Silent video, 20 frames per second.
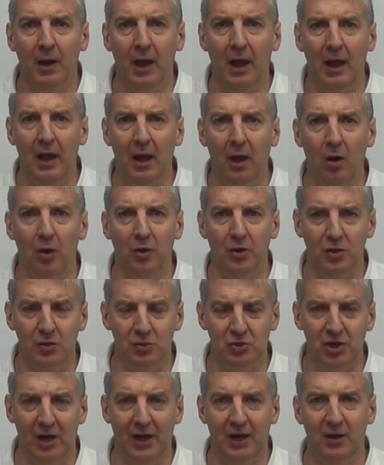uh, audio
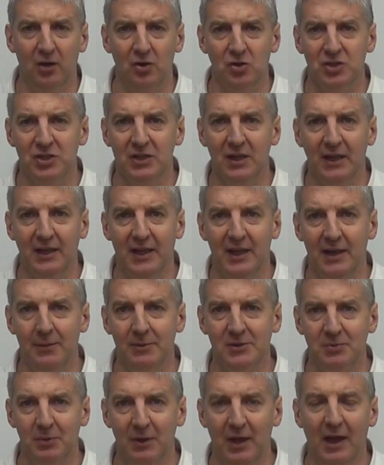jack RCA
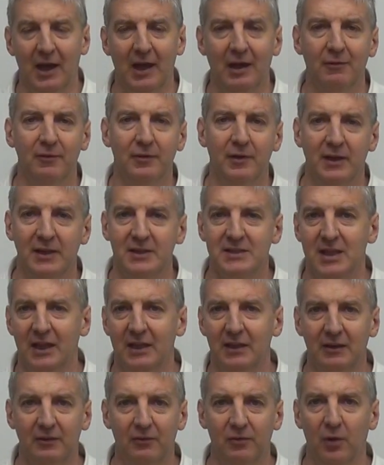cables we have
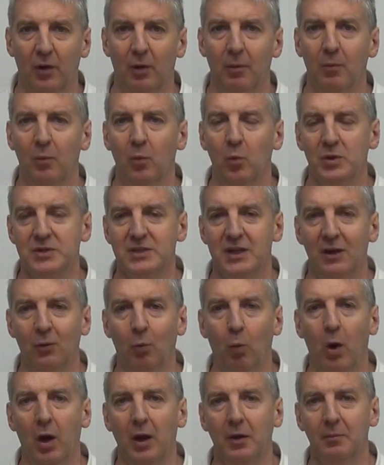extending from, we'll say,
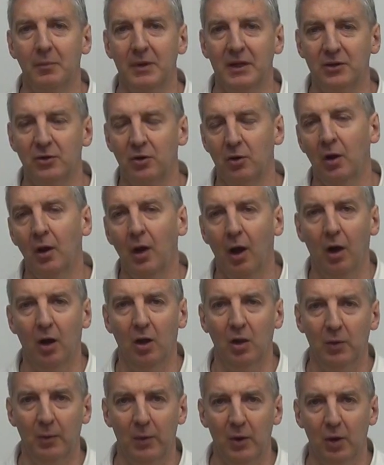one meter
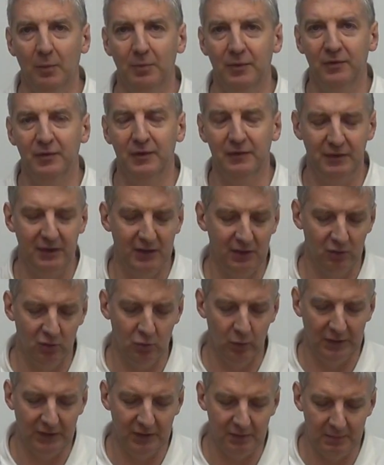all the way up to 15 or
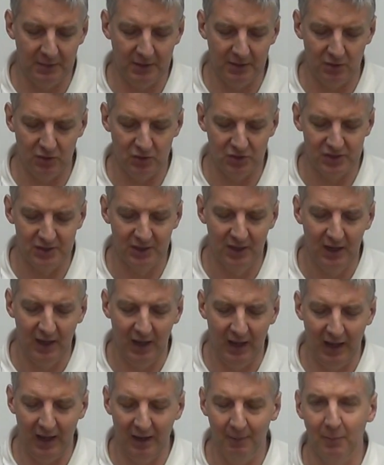20 meters.
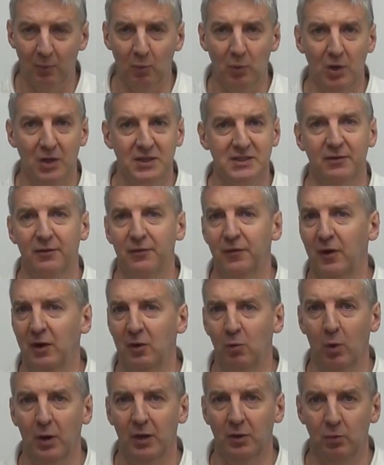Um, we also have a
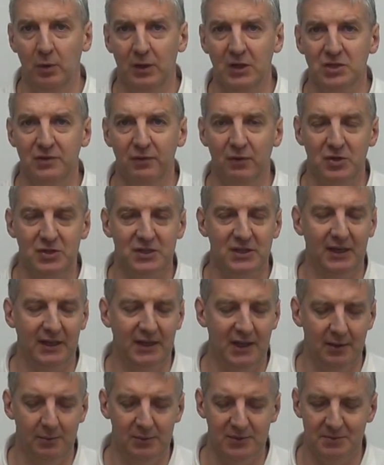very wide range of RCA
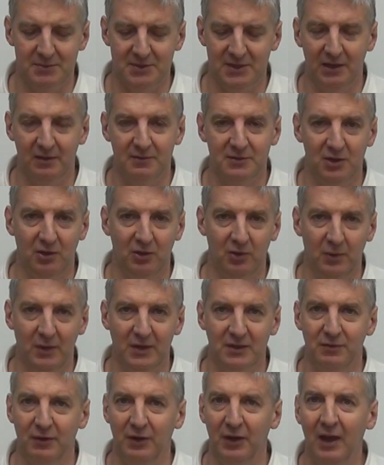cables themselves, all the
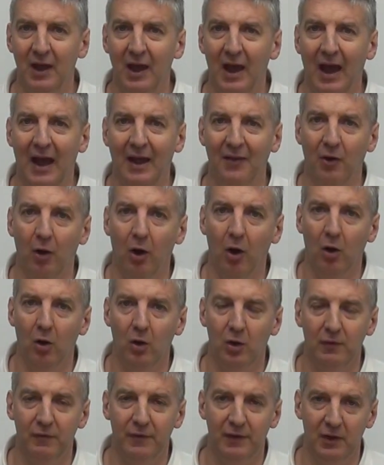rest of it, and they're
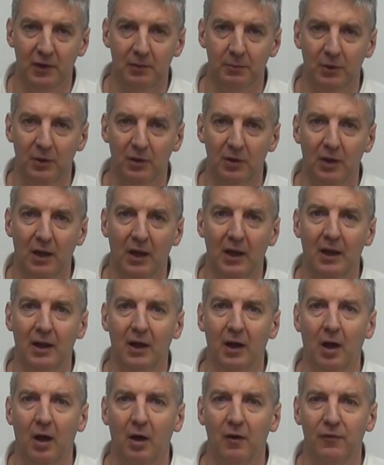all available uh,
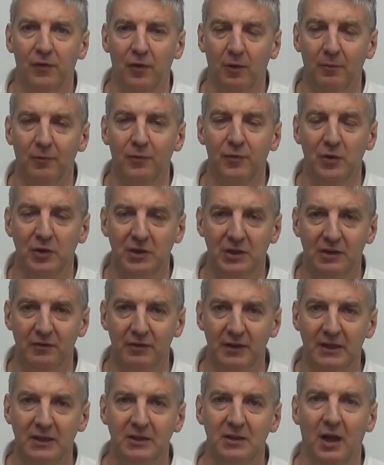from
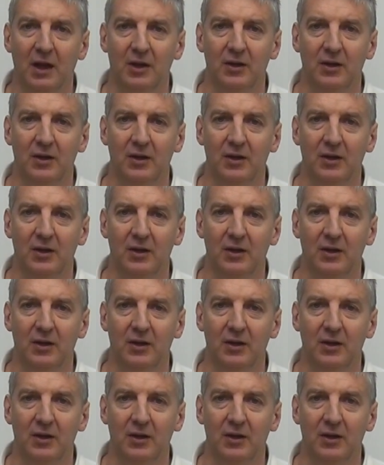freetv.ie.